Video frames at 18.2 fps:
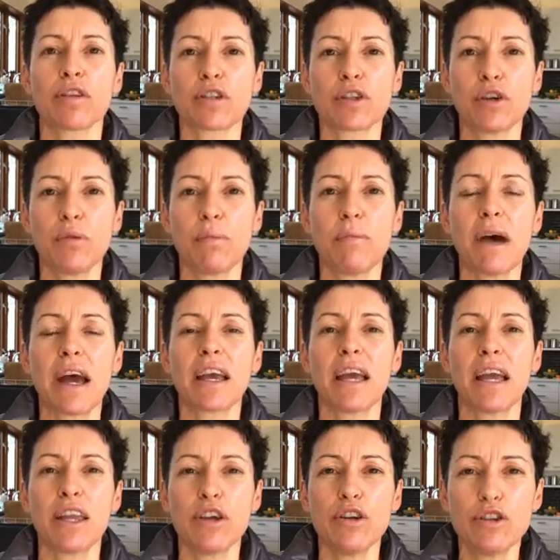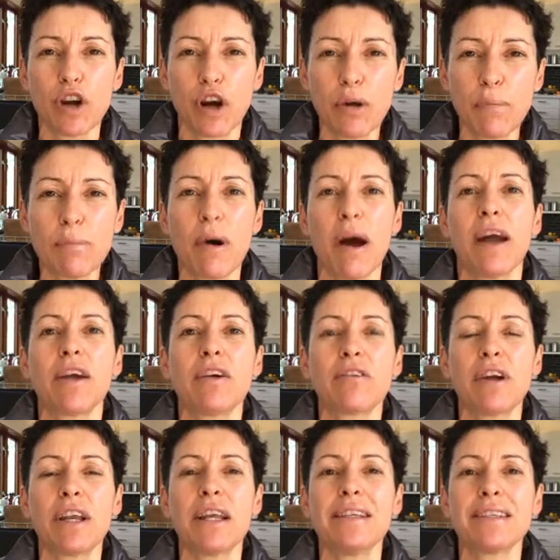supermarket and you don't buy
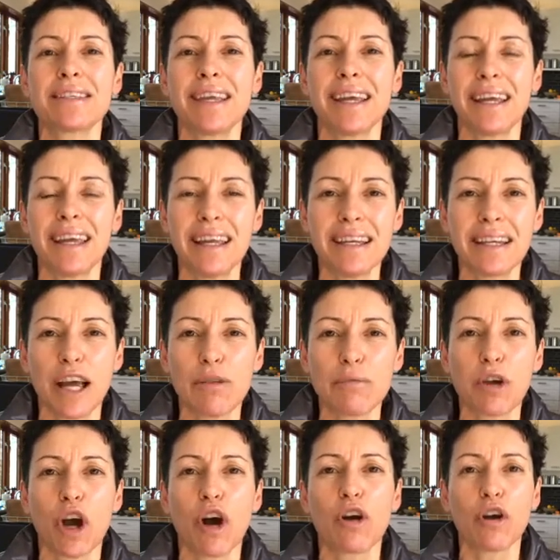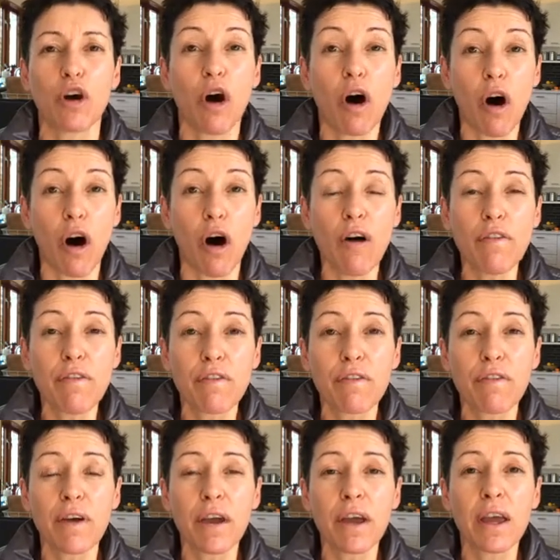ingredients that end up going
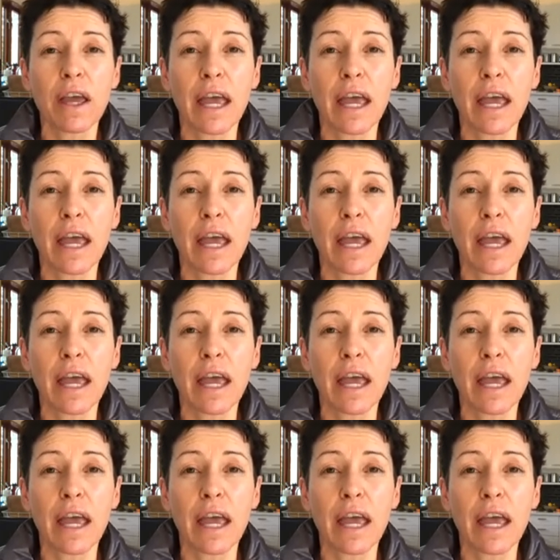off.